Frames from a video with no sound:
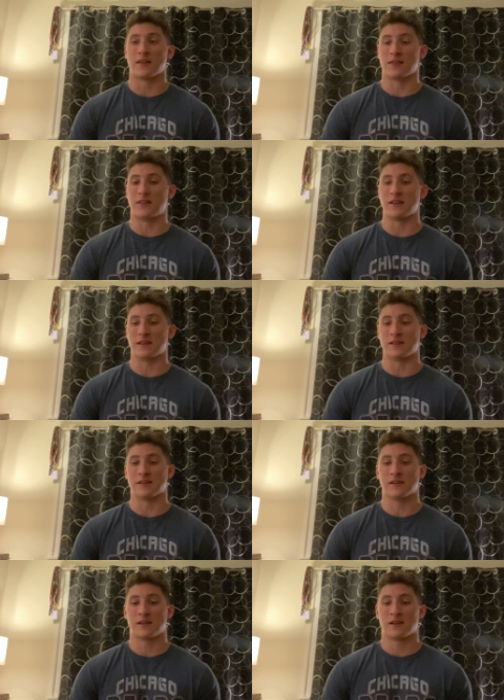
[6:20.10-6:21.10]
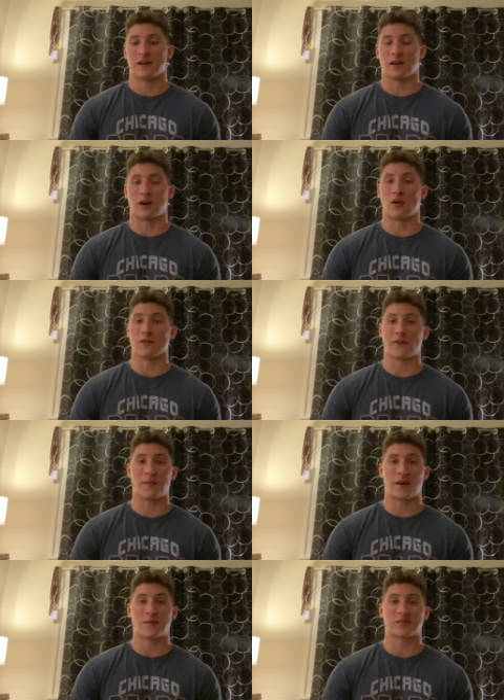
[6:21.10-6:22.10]
The Hall of
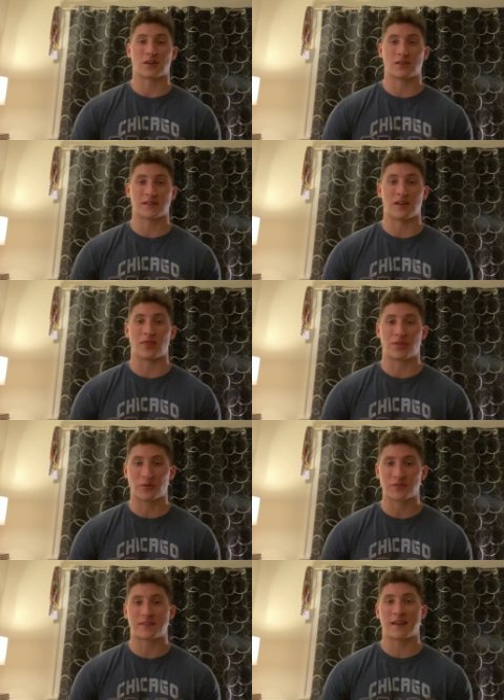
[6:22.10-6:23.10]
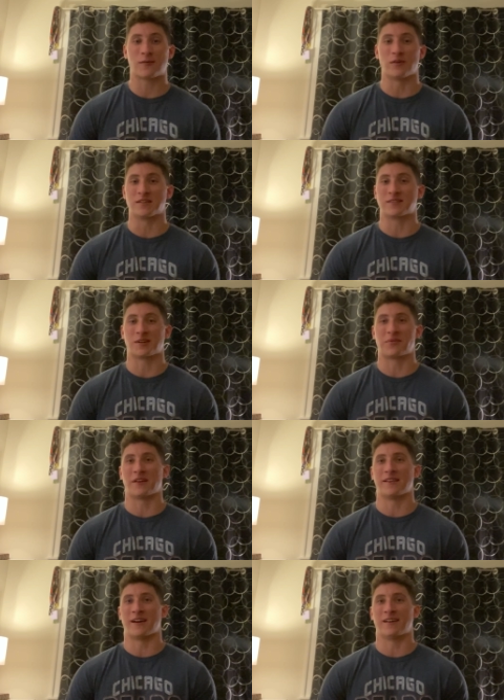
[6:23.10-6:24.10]
Fame game starts on Thursday, which is
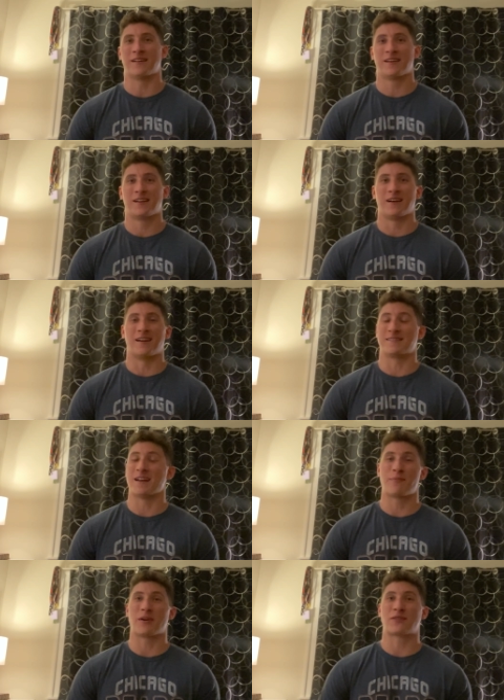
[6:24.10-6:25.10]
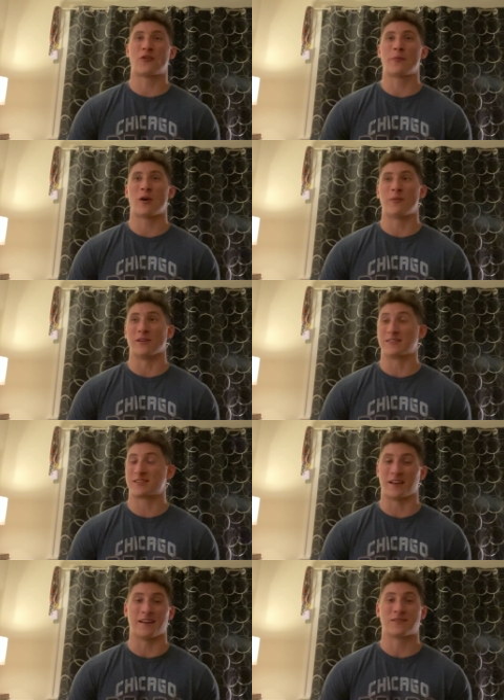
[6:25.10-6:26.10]
something that it's not Bears football, but
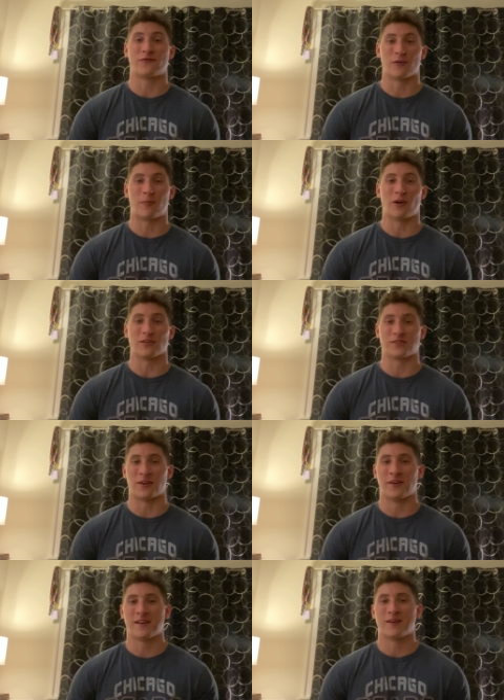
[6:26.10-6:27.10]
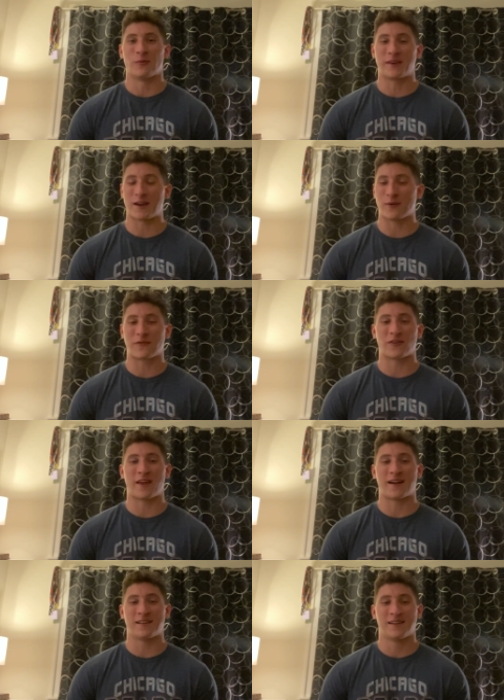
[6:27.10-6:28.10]
shit, it's football. So we can't wait for
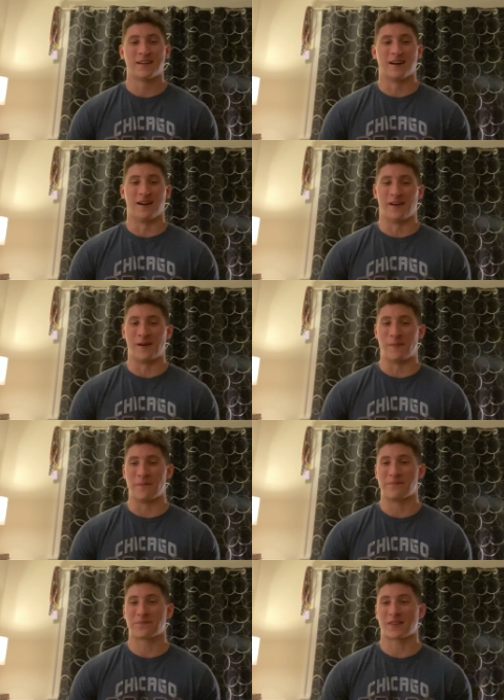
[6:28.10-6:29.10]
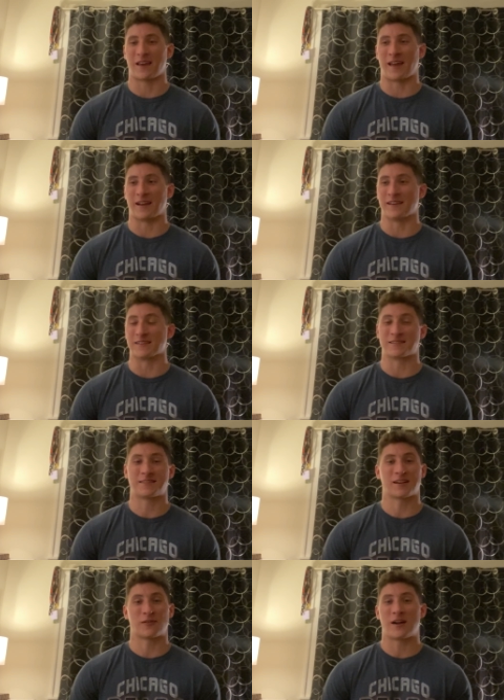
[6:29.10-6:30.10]
that. And just
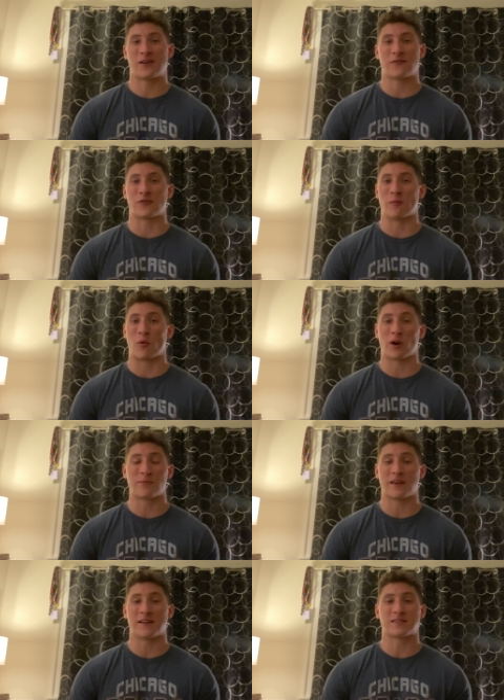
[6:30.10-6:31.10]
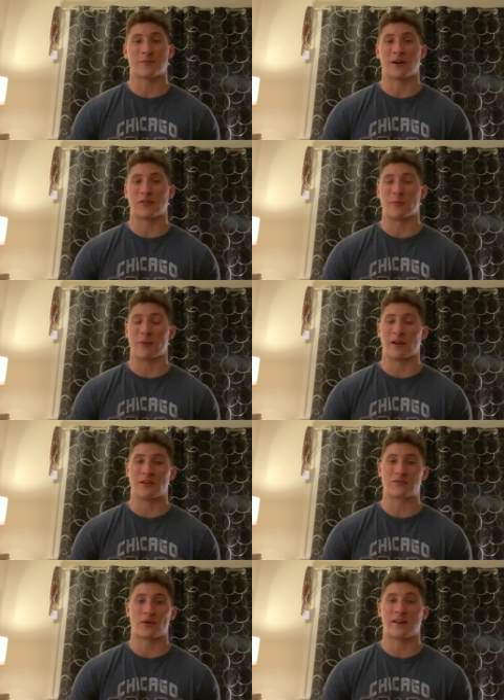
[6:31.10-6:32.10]
stick around for more updates about the
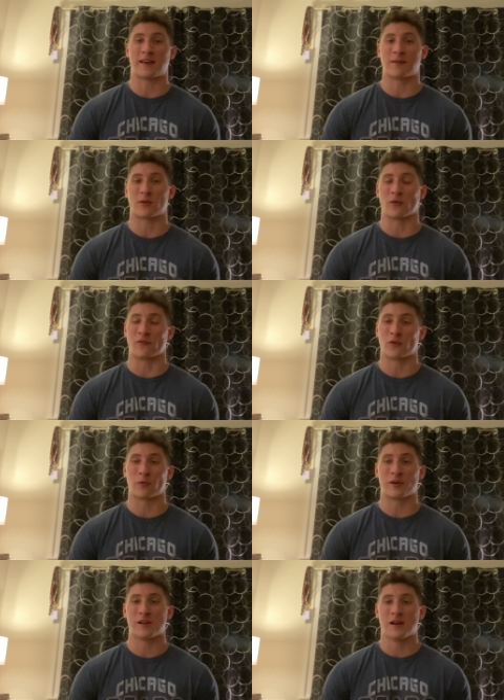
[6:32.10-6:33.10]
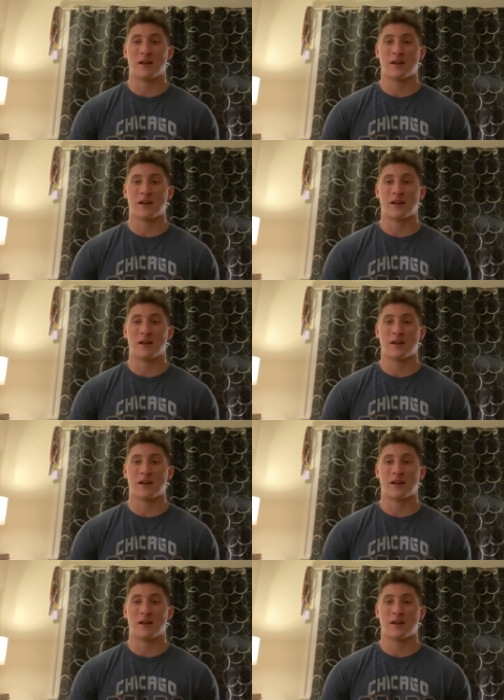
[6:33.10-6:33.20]
Bears training camp going forward.